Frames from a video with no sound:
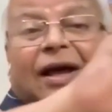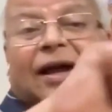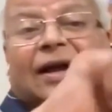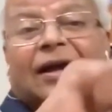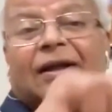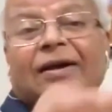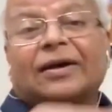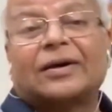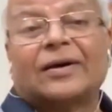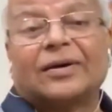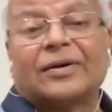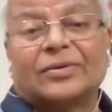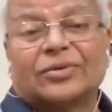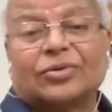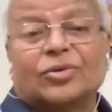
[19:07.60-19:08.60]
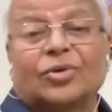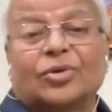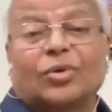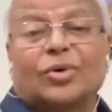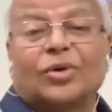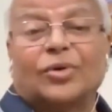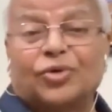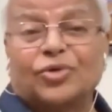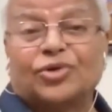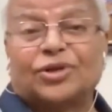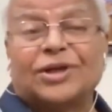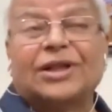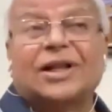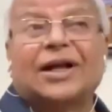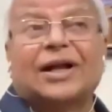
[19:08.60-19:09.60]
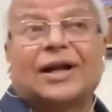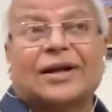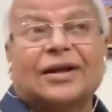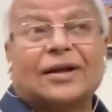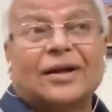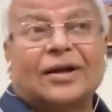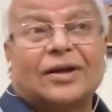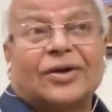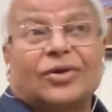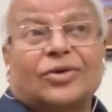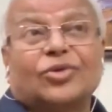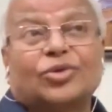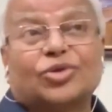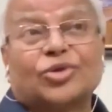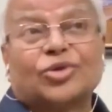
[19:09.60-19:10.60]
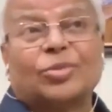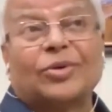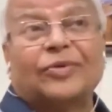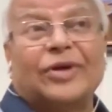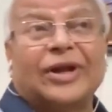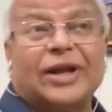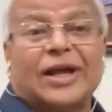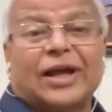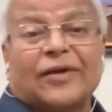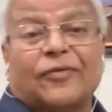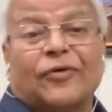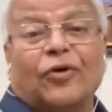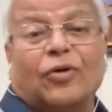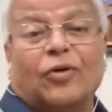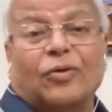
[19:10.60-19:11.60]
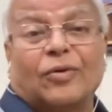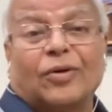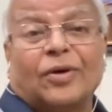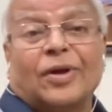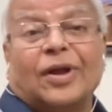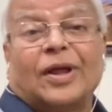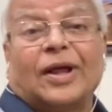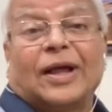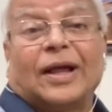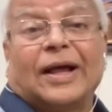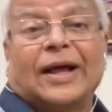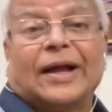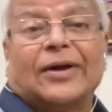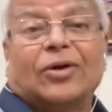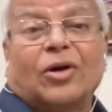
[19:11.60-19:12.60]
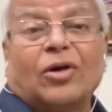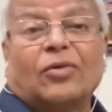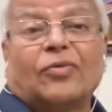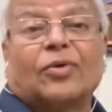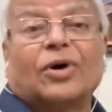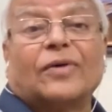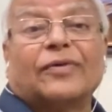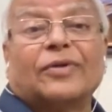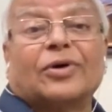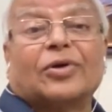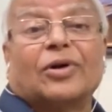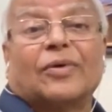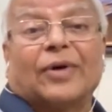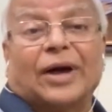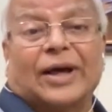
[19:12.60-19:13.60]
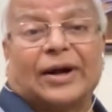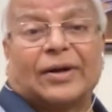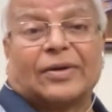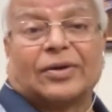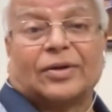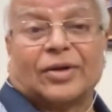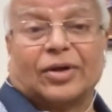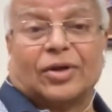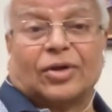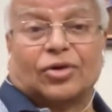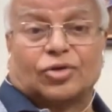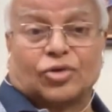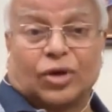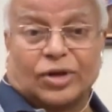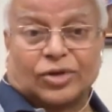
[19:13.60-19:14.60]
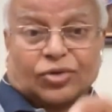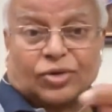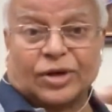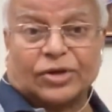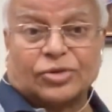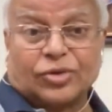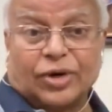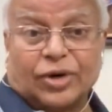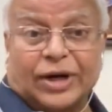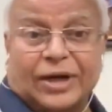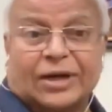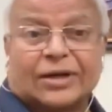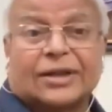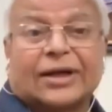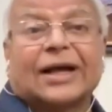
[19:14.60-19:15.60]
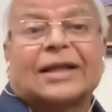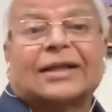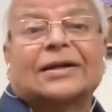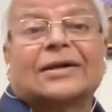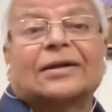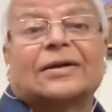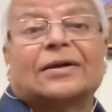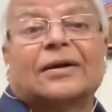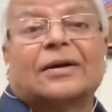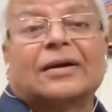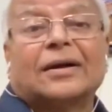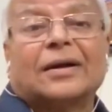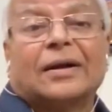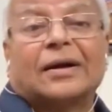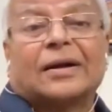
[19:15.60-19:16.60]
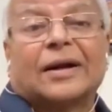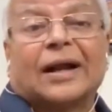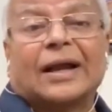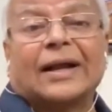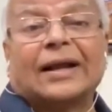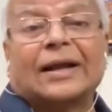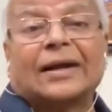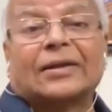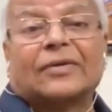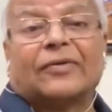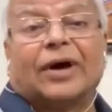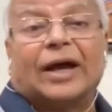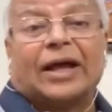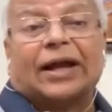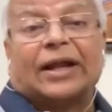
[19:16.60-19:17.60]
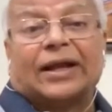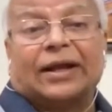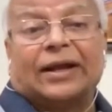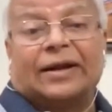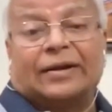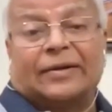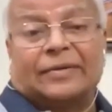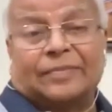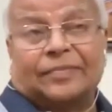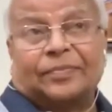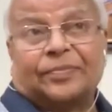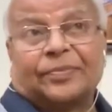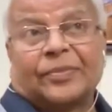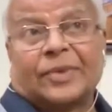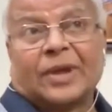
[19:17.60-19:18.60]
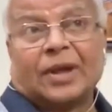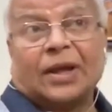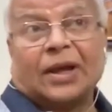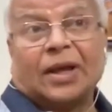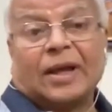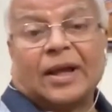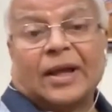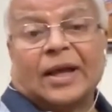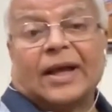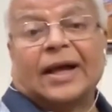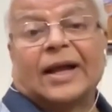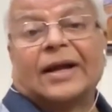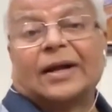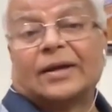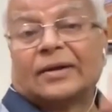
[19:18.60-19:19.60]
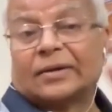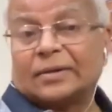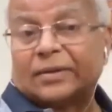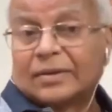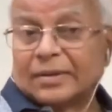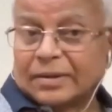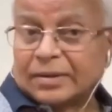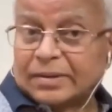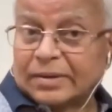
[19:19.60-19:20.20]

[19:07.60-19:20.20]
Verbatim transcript: and uh, if you see that, you should be very careful and not work without a wire. So as soon as you enter the catheter, try and get the wire in. And uh,